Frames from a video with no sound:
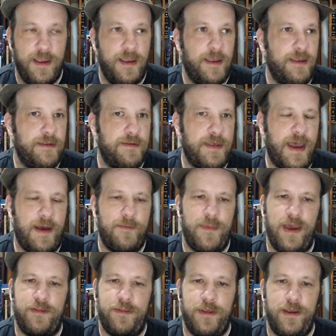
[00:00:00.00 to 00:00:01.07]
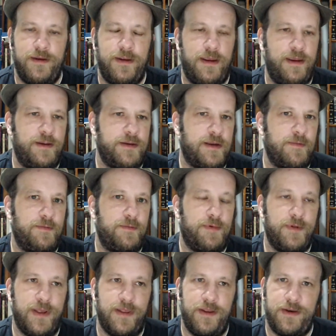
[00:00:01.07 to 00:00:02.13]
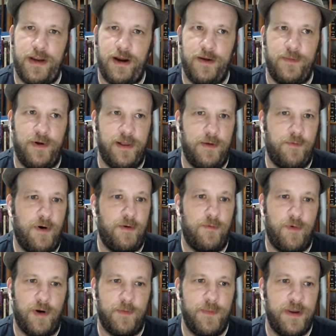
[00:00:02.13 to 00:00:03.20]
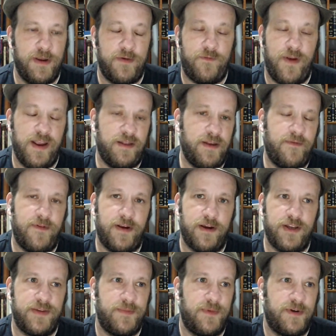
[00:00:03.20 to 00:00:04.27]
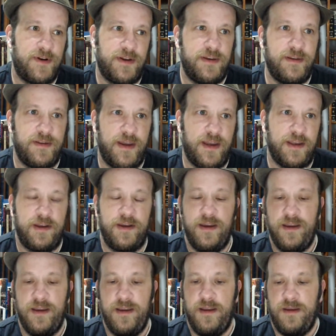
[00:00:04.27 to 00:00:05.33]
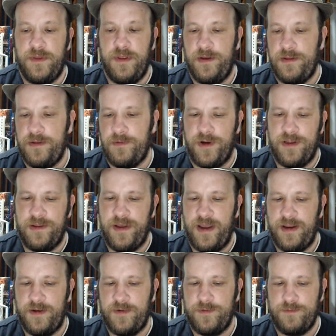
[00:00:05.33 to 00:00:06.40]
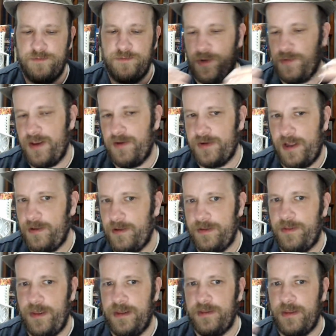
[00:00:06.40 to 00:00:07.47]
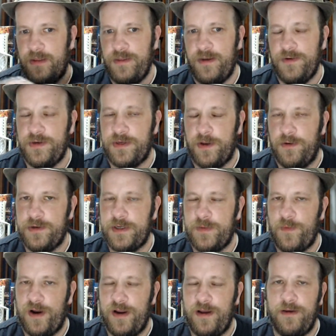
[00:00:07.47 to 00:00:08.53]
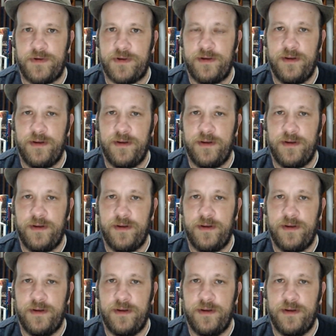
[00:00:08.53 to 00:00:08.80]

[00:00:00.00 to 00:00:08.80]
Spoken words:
that method is completely terrible. It won't work because, frankly, if your customer doesn't like the way you're selling the thing, then they'll just go somewhere else.